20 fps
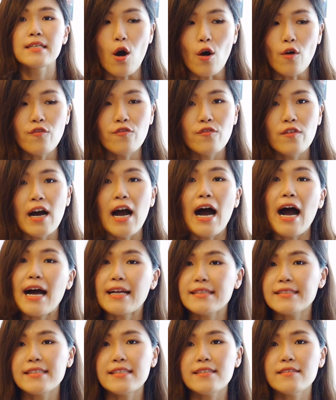off
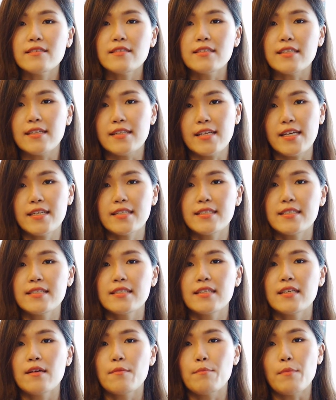until the next
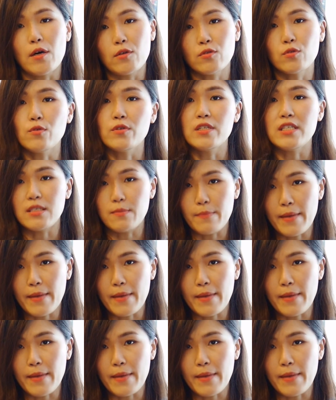milestone is